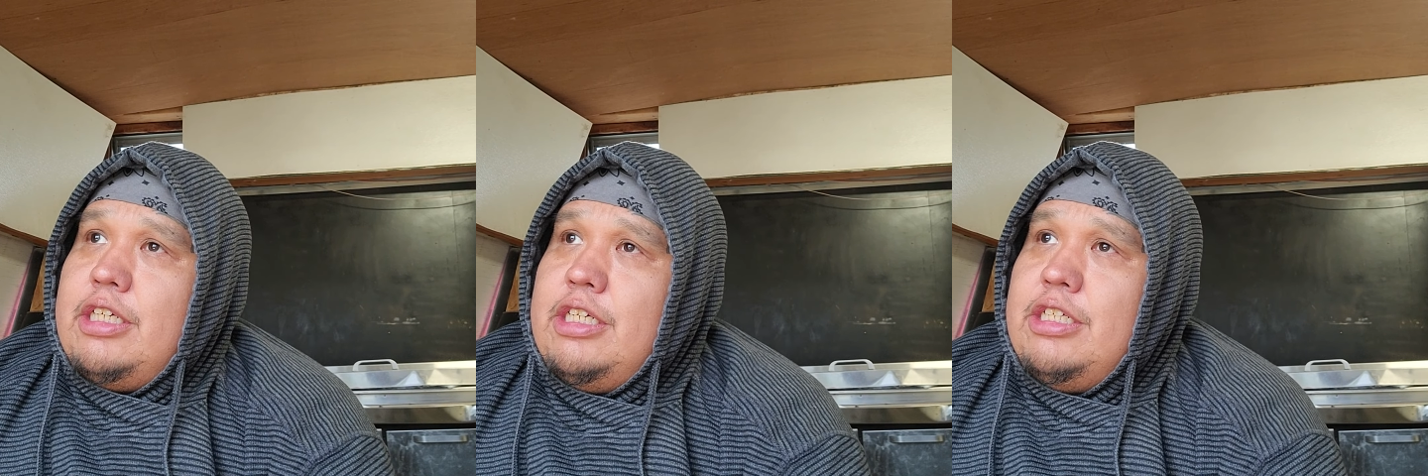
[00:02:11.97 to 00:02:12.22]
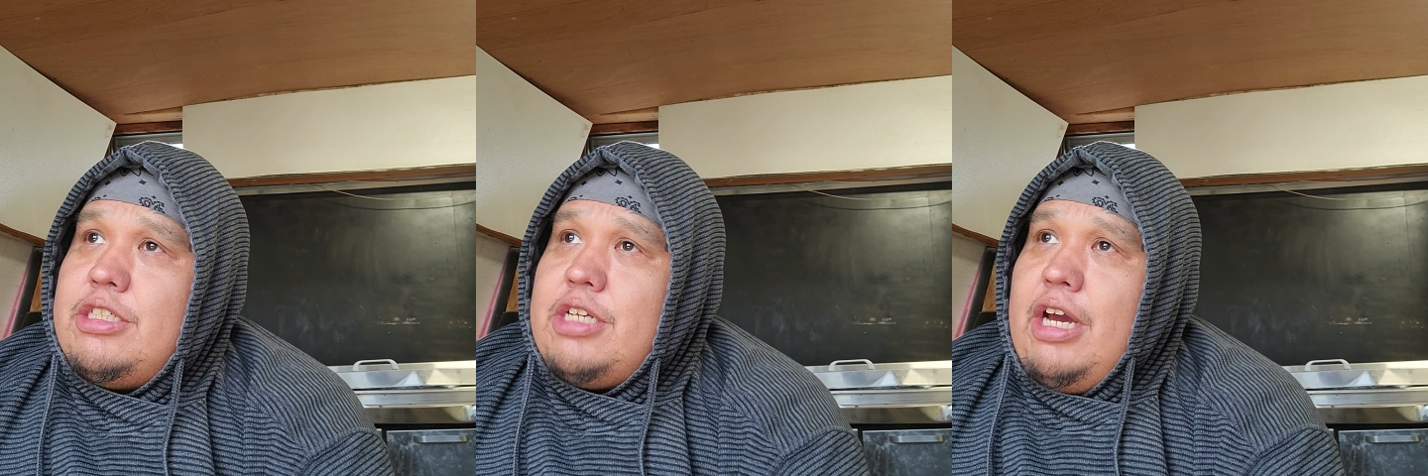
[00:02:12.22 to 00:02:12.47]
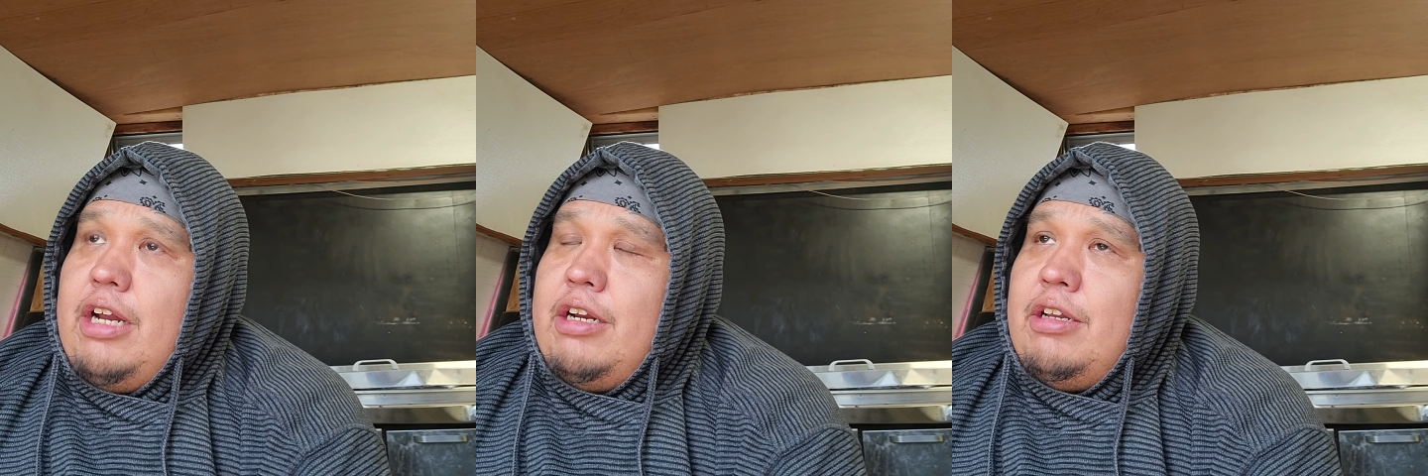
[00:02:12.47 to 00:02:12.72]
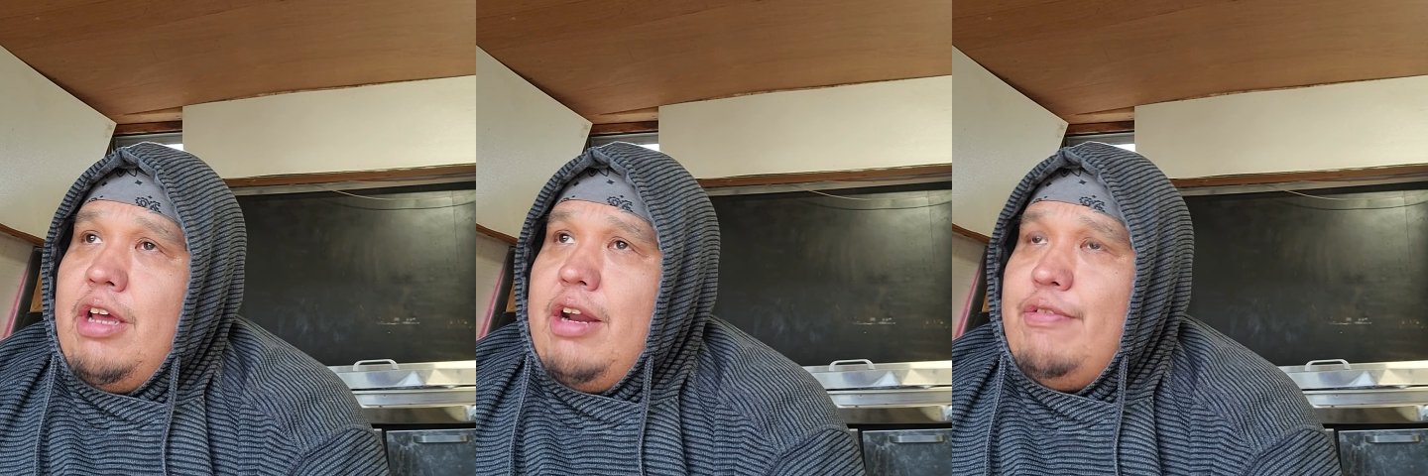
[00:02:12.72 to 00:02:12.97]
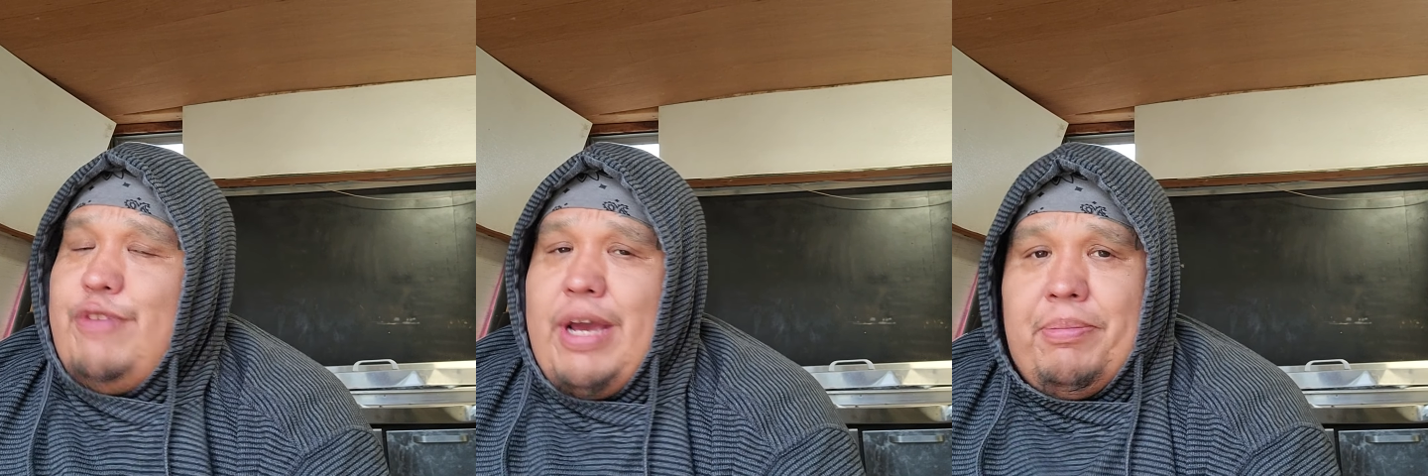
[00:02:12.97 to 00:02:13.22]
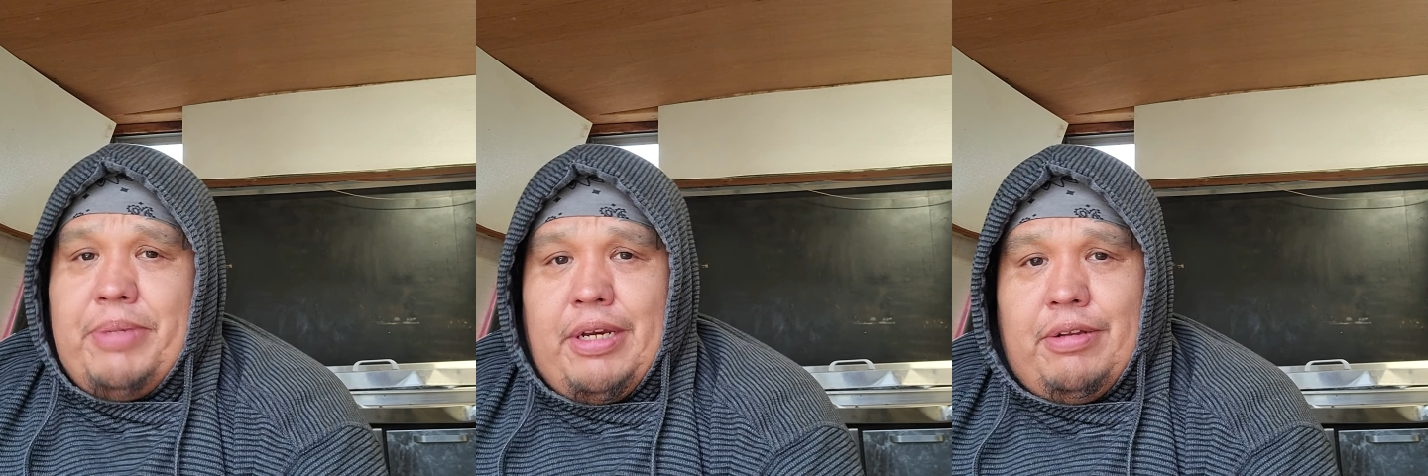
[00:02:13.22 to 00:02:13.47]
he's got a lot of
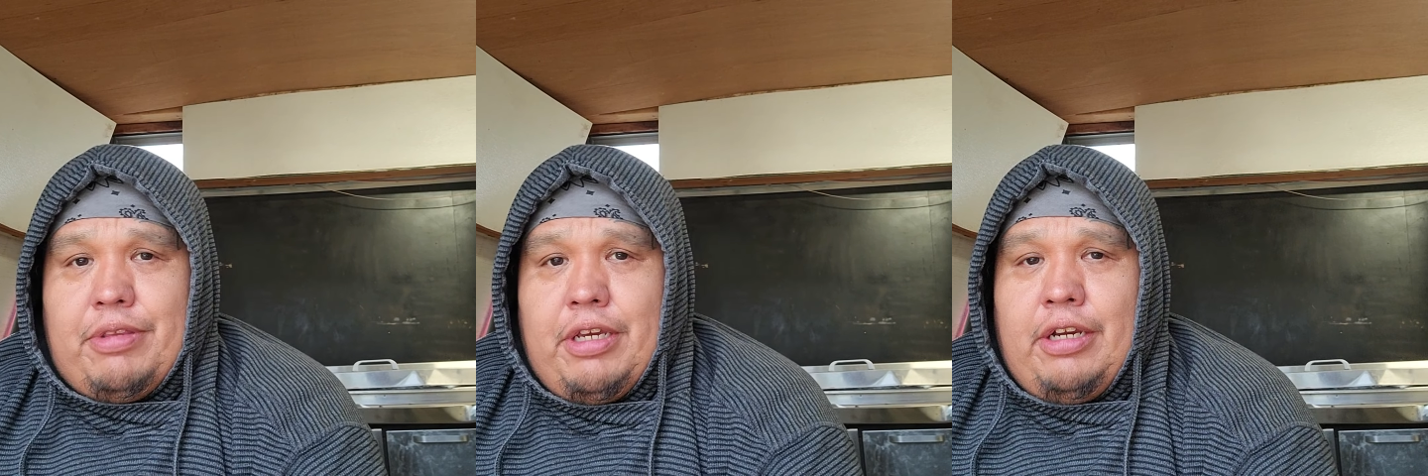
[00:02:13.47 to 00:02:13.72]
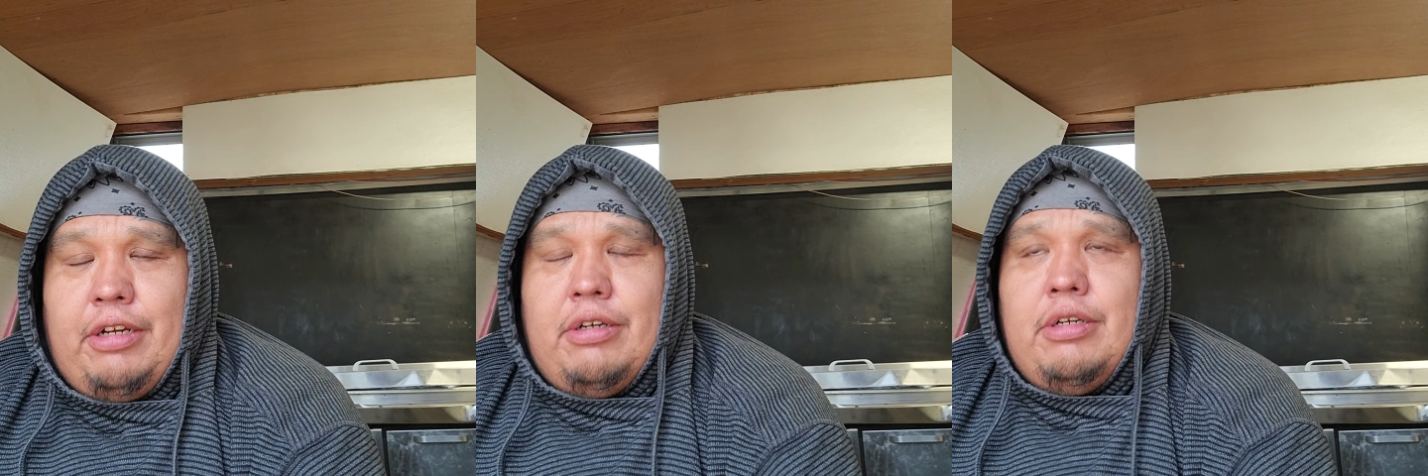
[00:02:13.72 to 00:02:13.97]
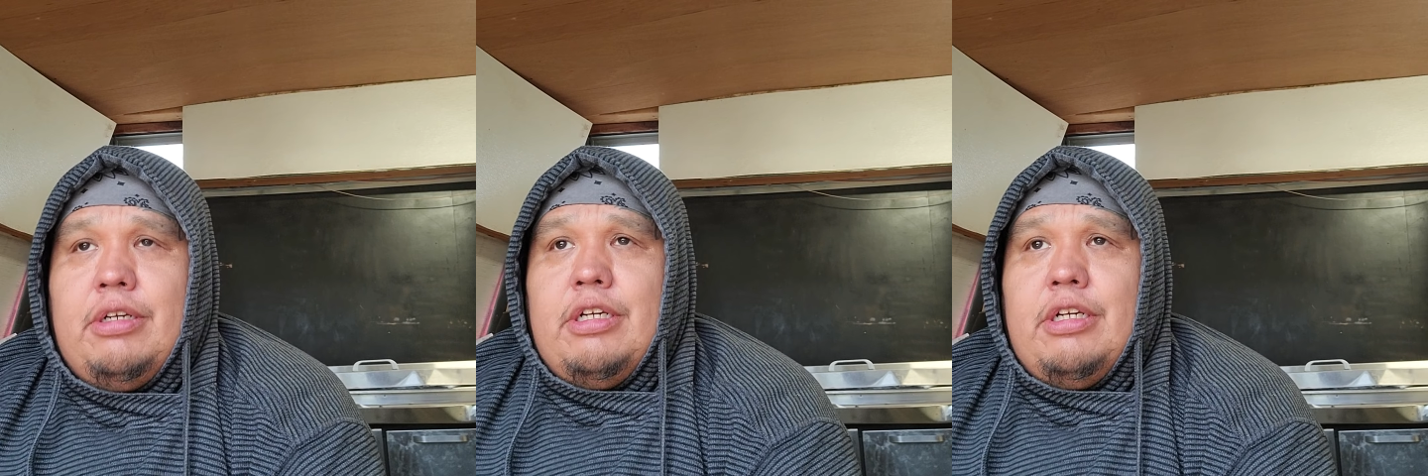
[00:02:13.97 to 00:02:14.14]
family out there.